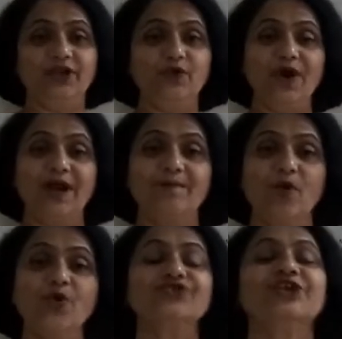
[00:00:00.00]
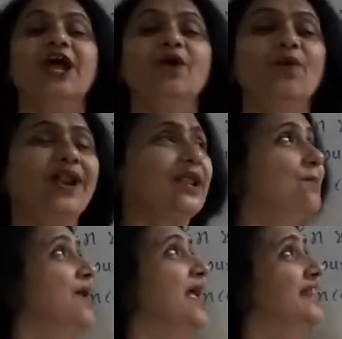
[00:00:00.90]
You are most
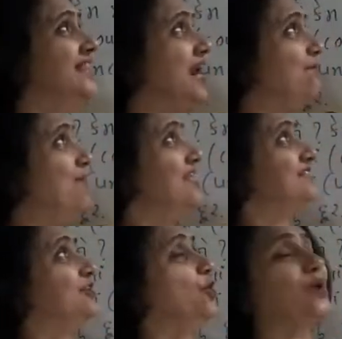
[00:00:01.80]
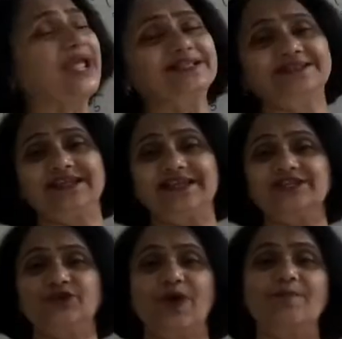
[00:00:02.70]
welcome. That means you can say
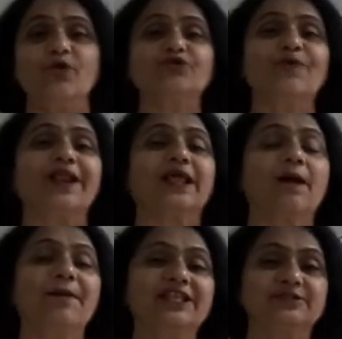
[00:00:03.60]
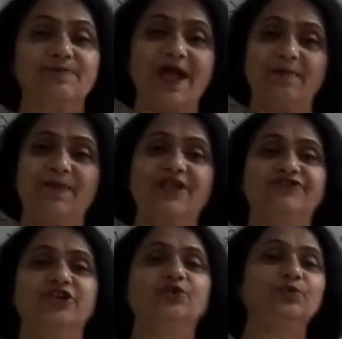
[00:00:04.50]
this, you are most welcome, it's my
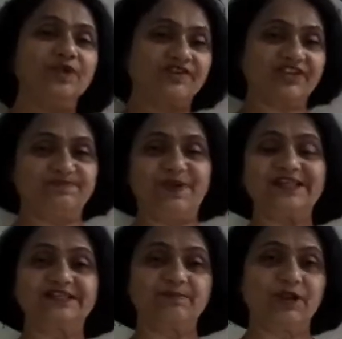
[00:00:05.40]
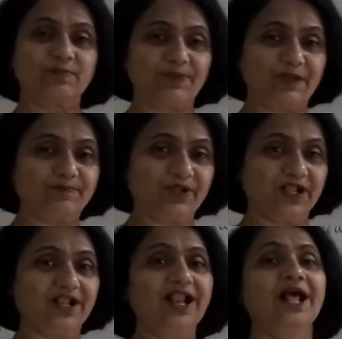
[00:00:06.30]
pleasure, to the respectable
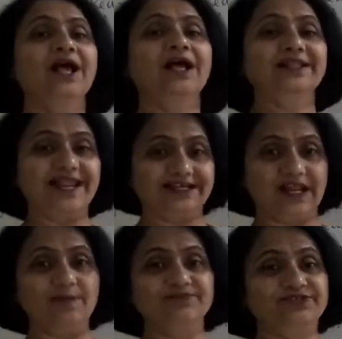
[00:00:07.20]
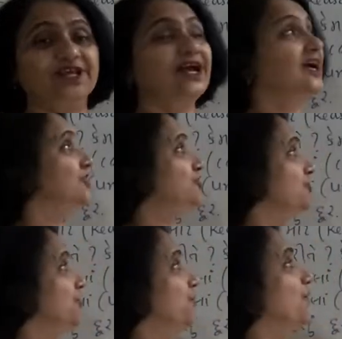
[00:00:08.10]
people that comes
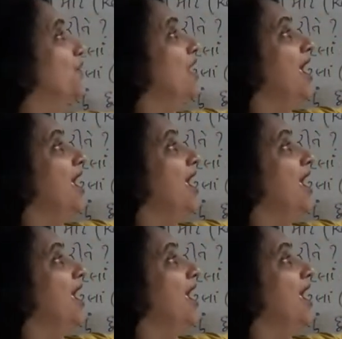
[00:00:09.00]
to you.